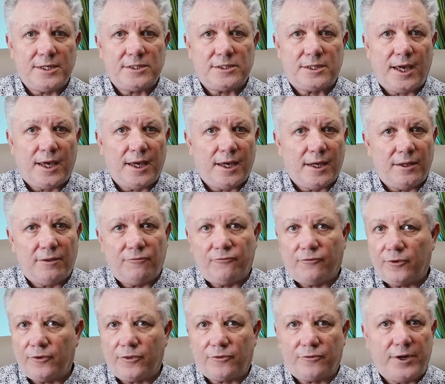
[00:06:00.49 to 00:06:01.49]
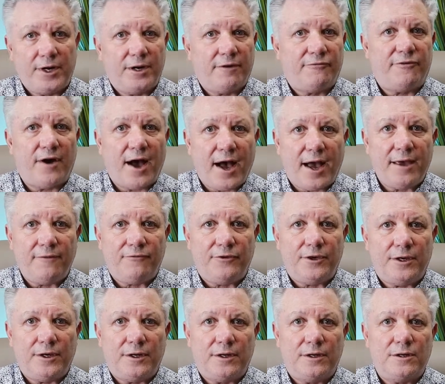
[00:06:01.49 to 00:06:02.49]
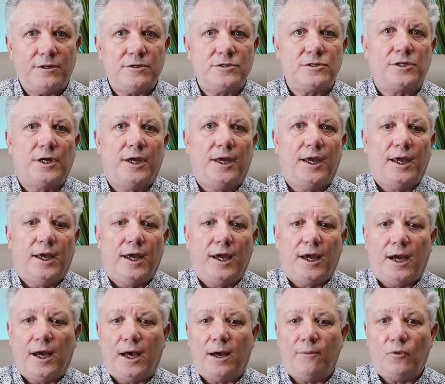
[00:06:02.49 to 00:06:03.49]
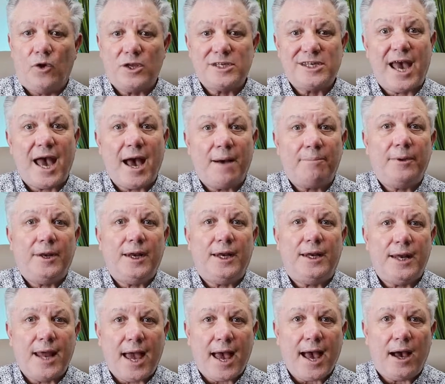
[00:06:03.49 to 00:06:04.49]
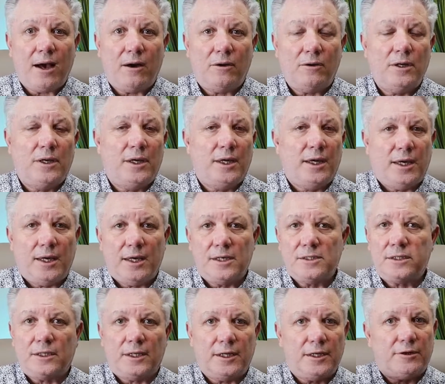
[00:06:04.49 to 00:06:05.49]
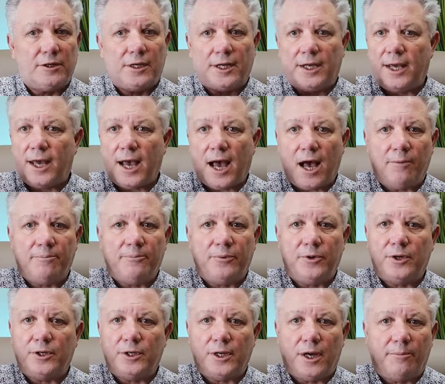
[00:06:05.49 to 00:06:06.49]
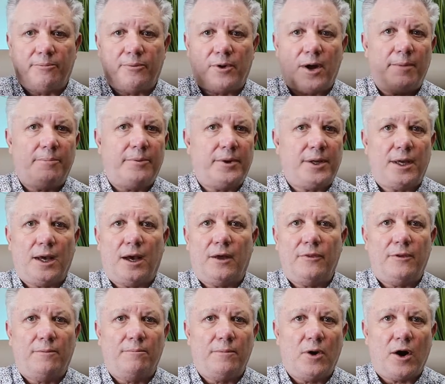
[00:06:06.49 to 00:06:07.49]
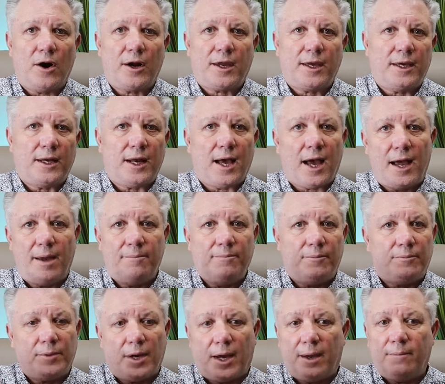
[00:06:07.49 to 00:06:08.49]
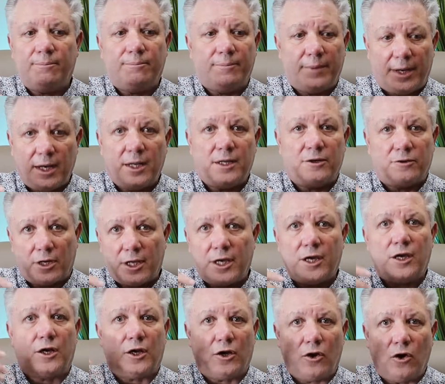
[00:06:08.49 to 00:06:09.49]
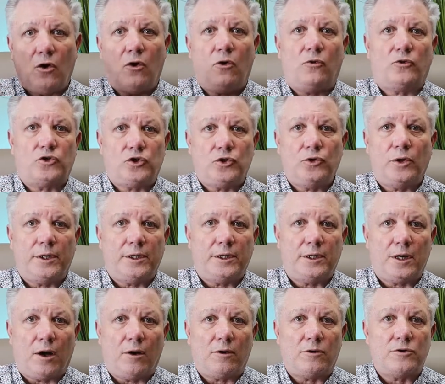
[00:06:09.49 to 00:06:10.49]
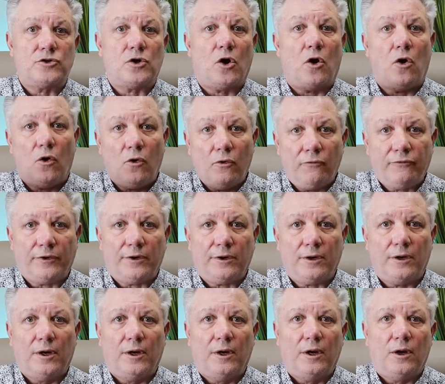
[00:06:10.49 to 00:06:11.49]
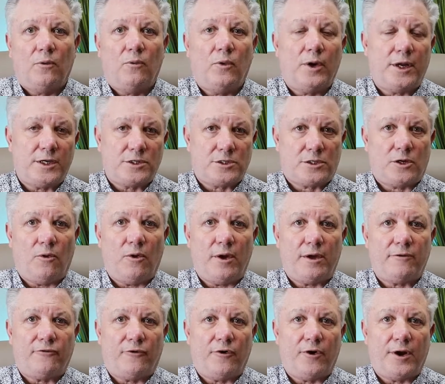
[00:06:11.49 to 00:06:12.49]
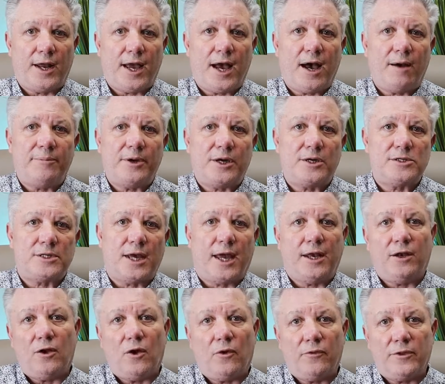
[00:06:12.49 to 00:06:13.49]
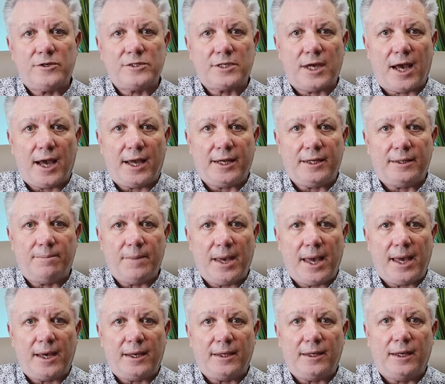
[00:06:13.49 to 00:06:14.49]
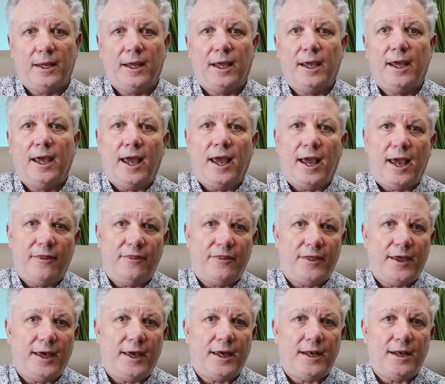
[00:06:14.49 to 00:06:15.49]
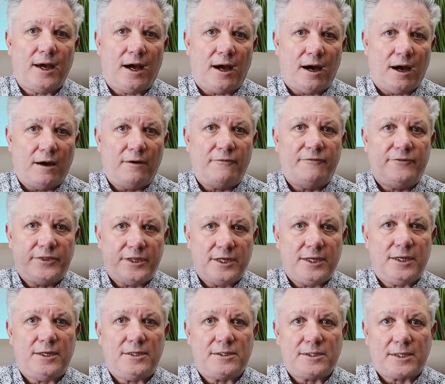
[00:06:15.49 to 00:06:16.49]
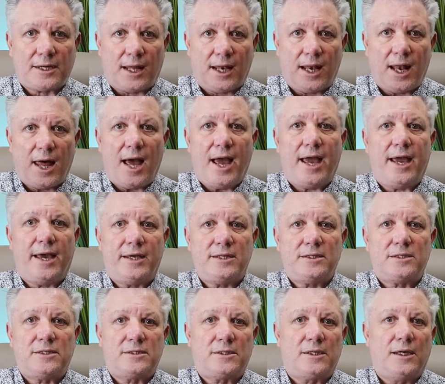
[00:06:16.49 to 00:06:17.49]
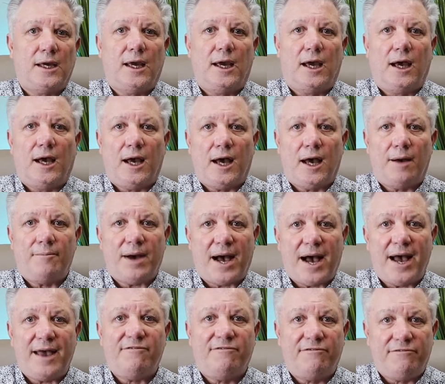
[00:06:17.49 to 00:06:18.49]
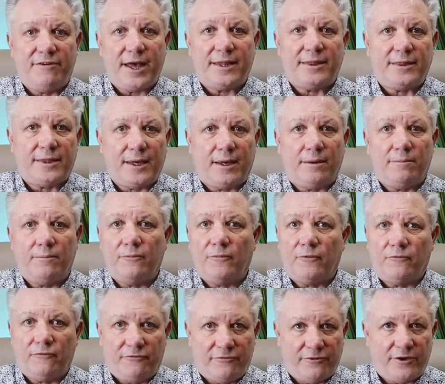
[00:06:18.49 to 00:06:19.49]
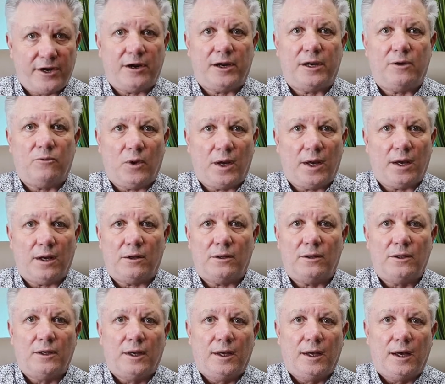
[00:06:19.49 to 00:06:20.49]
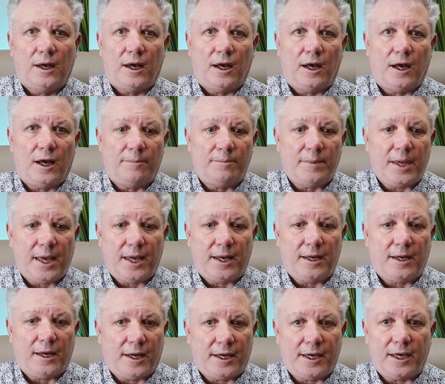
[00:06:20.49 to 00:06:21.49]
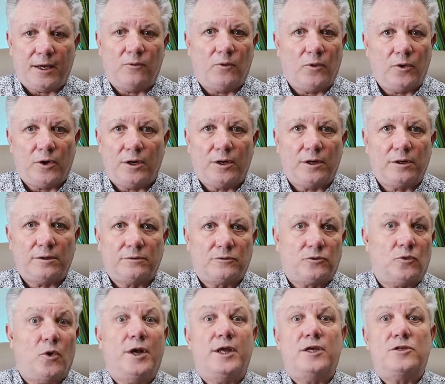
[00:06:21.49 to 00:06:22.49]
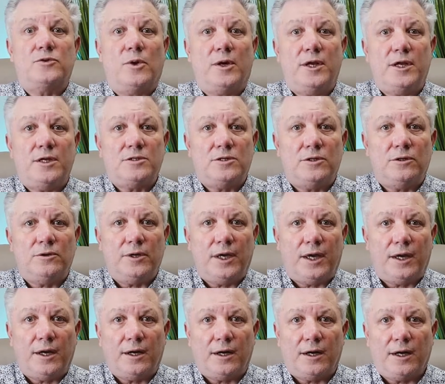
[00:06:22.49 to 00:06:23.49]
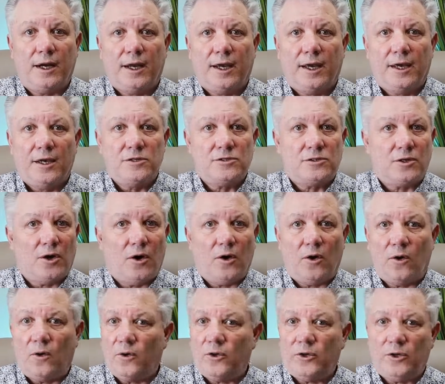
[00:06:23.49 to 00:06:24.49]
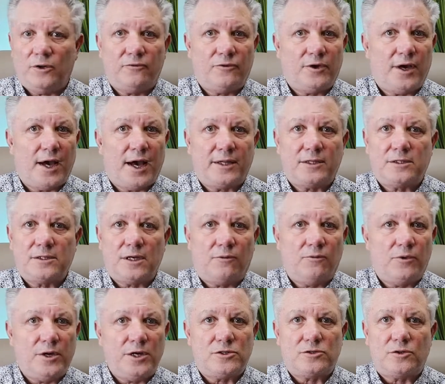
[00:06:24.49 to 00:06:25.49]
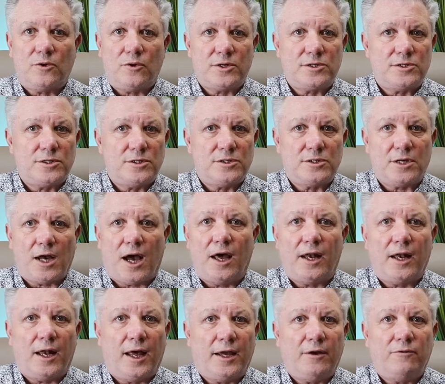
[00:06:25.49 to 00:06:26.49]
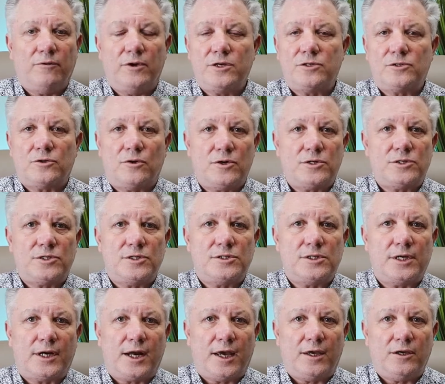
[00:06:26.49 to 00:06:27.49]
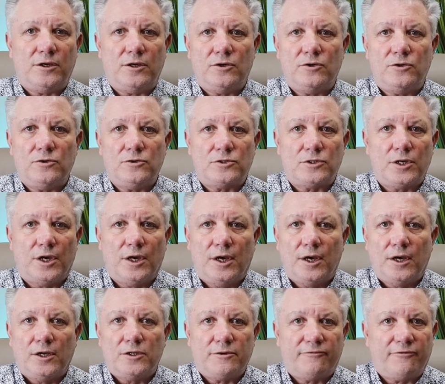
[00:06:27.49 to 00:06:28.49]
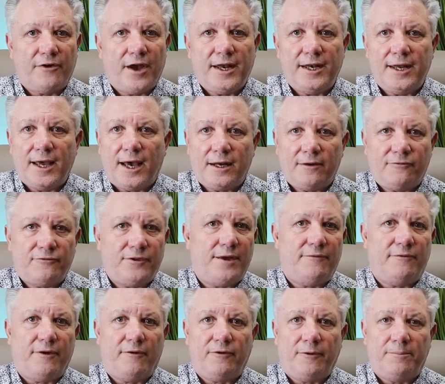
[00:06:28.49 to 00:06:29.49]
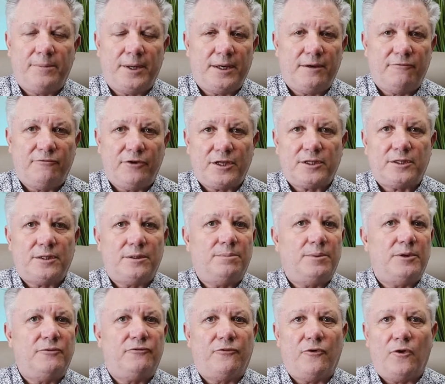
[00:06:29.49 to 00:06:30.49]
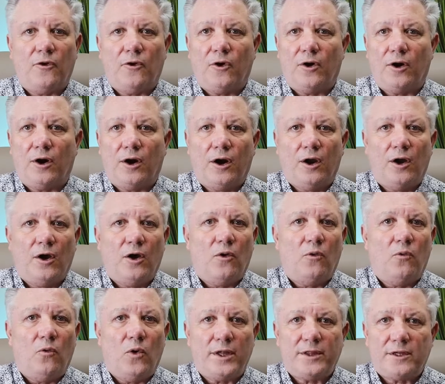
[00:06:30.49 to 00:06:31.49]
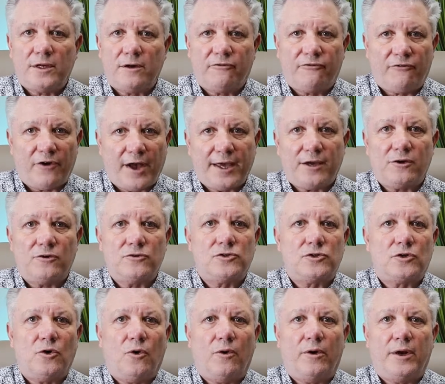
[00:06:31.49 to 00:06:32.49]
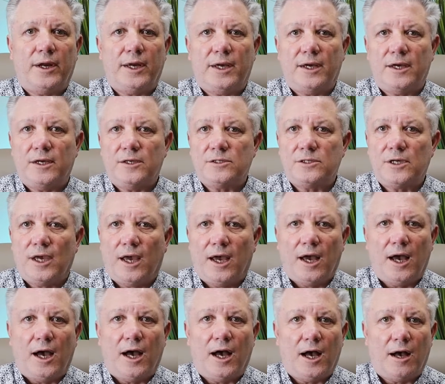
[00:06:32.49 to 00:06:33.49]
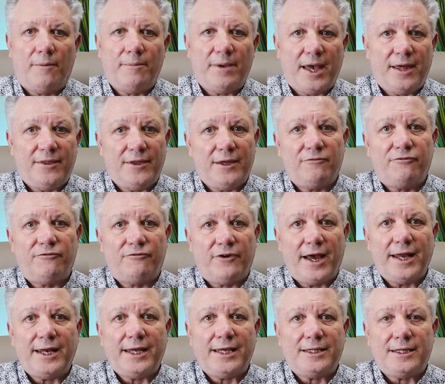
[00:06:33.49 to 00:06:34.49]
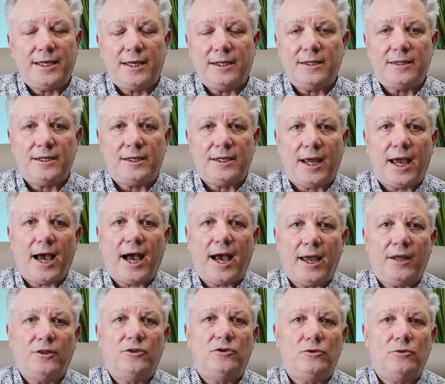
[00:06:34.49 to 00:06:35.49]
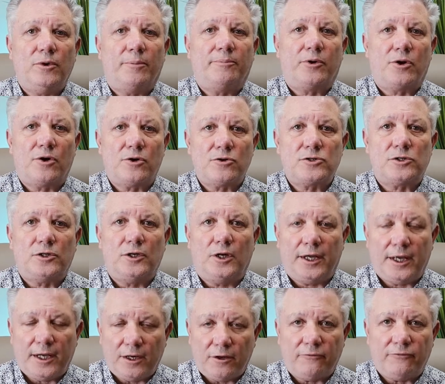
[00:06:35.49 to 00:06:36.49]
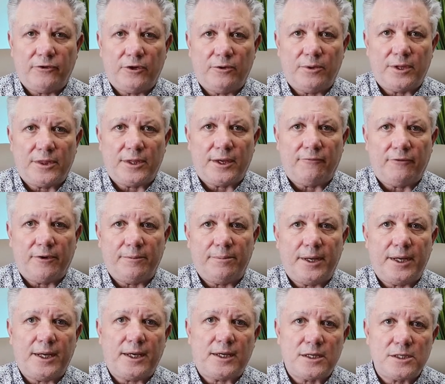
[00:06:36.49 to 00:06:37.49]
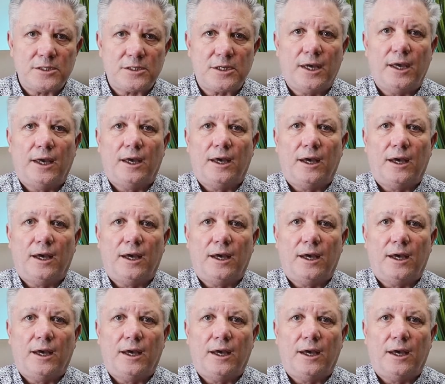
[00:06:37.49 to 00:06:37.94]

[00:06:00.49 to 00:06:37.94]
they stay in for 3 to 5 years. What's happening now is literally I'll put a property on the market. I'm literally gonna go $200 over what it's going for now because I know there's a high demand. And then of these clients, I vet them very well. And again, we're 2022 here. So you've got resources, online resources that I use to find out if they've ever been evicted before, what their FICO score is. And then finally, at the end of the day, I do a personal interview with everybody because